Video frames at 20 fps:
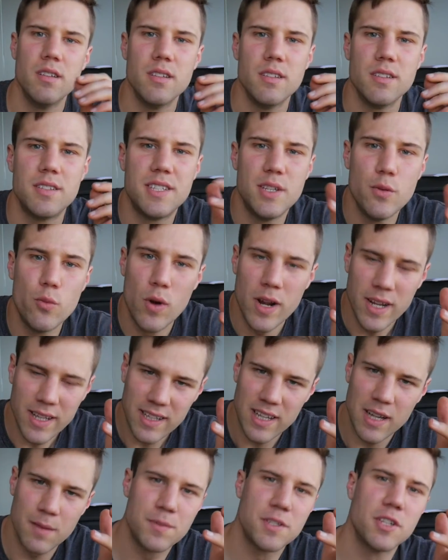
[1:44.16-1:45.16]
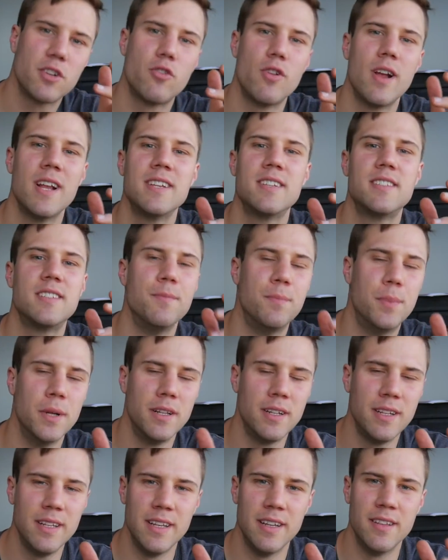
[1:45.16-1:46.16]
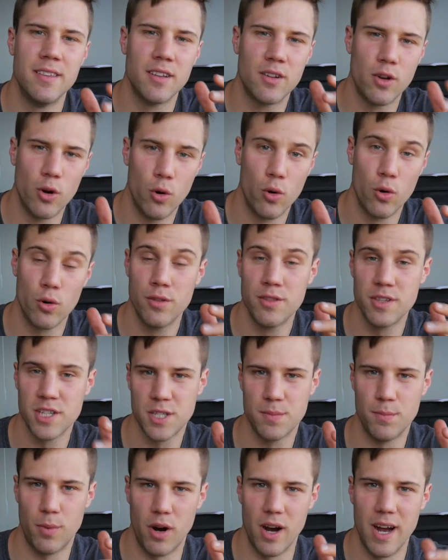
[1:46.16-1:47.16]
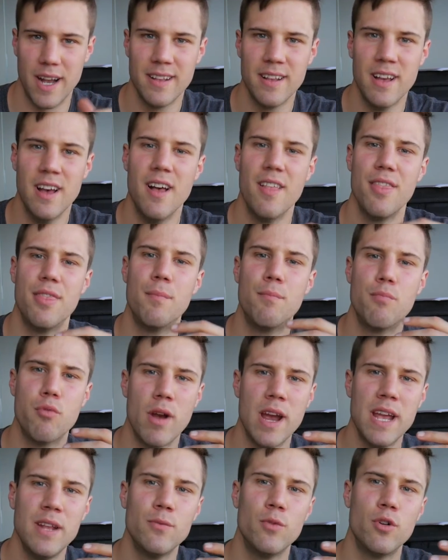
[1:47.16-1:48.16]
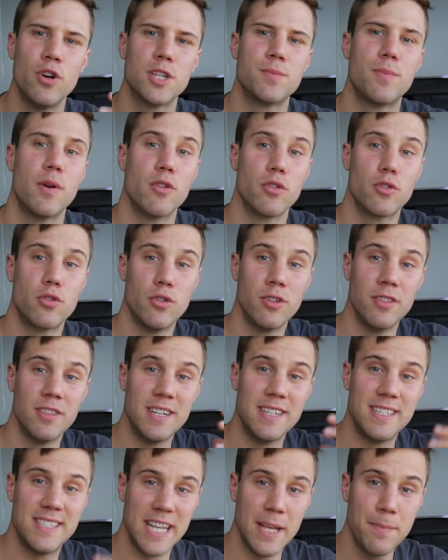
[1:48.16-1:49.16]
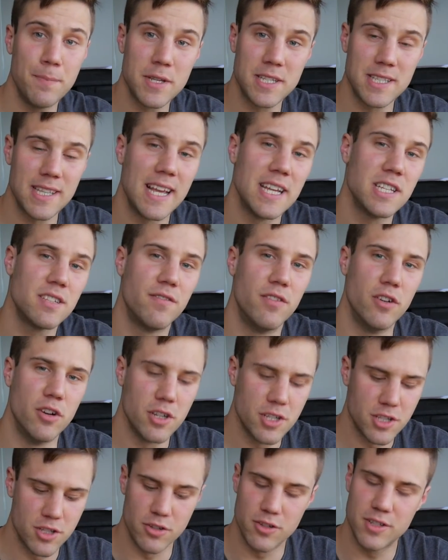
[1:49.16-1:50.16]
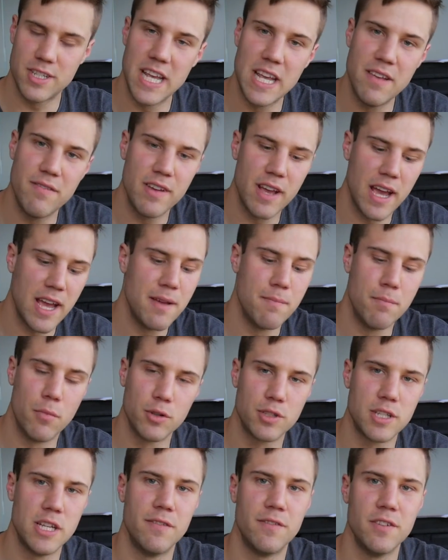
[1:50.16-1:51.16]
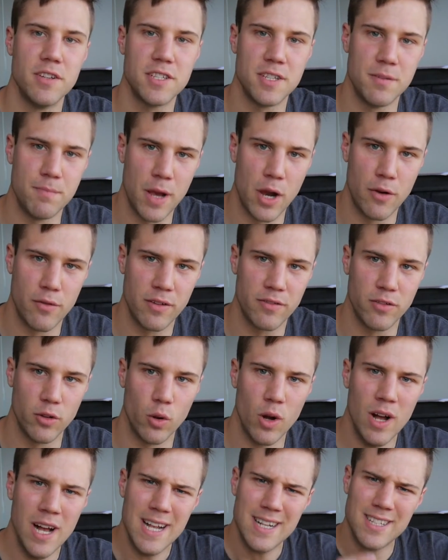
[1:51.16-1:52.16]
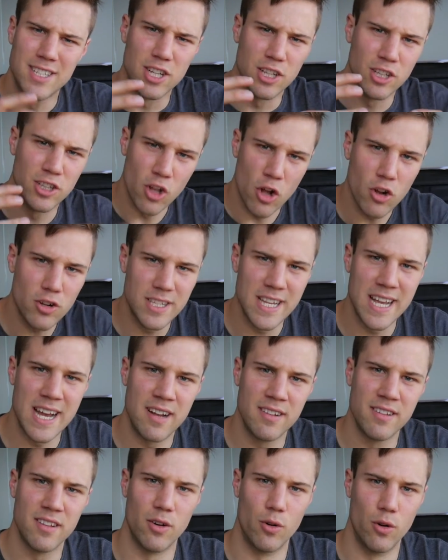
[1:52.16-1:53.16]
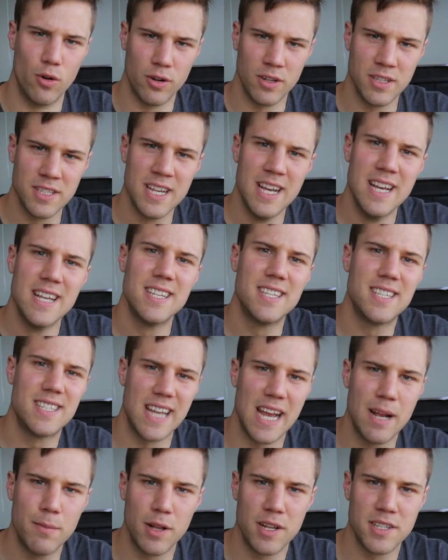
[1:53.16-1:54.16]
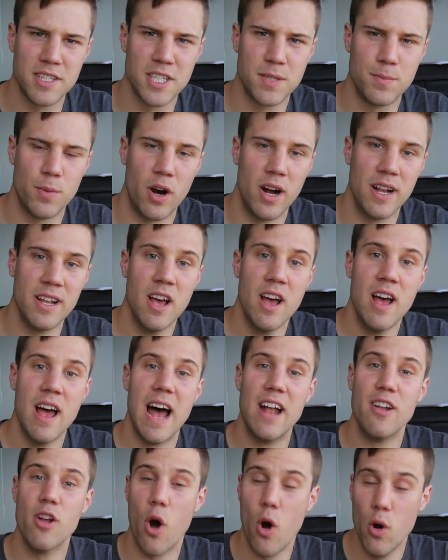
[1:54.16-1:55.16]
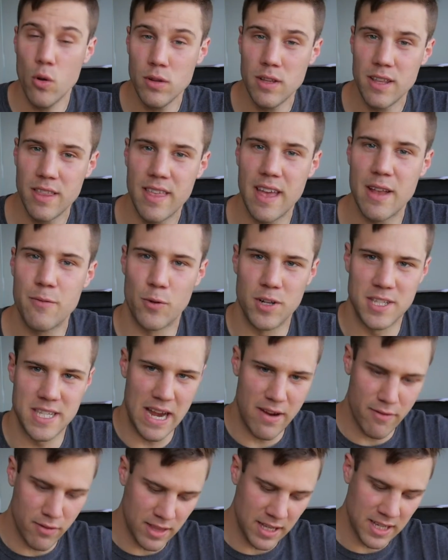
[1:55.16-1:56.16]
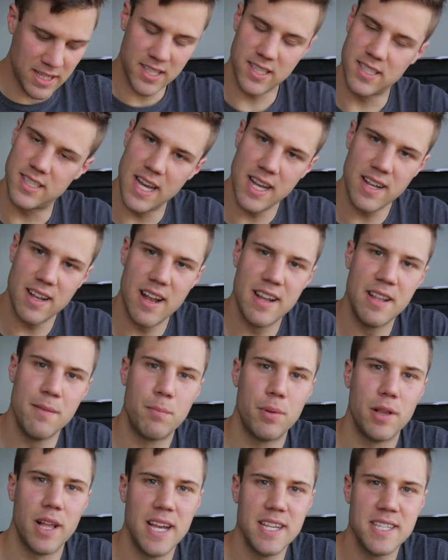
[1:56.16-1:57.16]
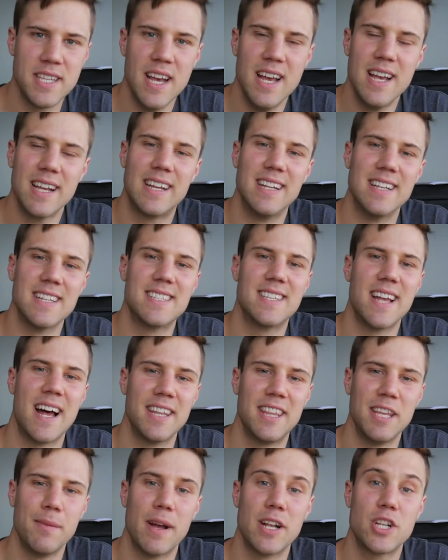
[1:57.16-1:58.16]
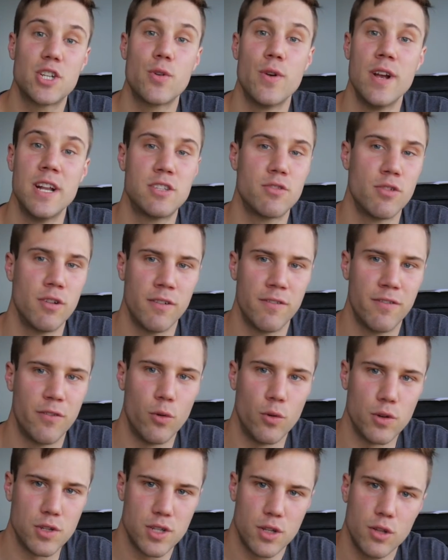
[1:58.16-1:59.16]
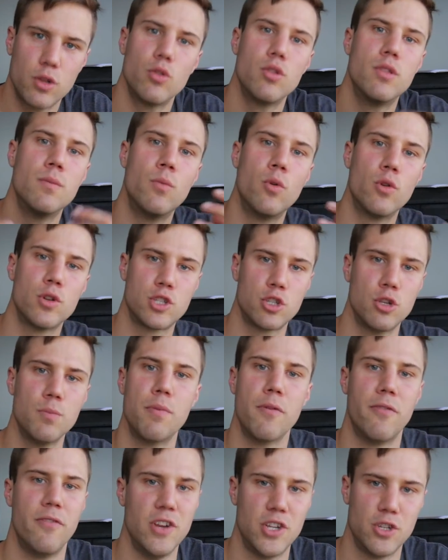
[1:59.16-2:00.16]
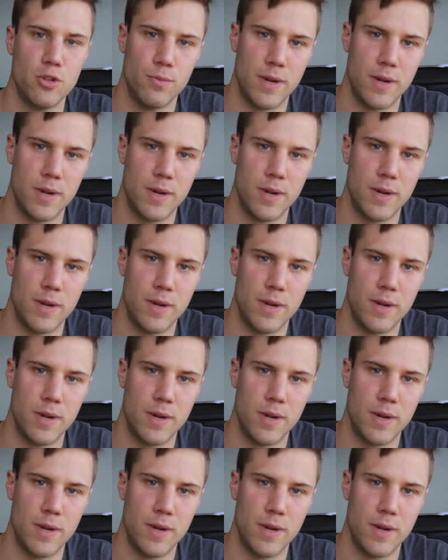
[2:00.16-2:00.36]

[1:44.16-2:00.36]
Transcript: See, when it comes to creating stability in the core and the spine, the brain works by recruiting the deepest layers first, your TVA, multifidus, and pelvic floor, to lock down the organs, stabilize the spine, and only then, once everything's set and in place, can it start thinking about transferring force through the more superficial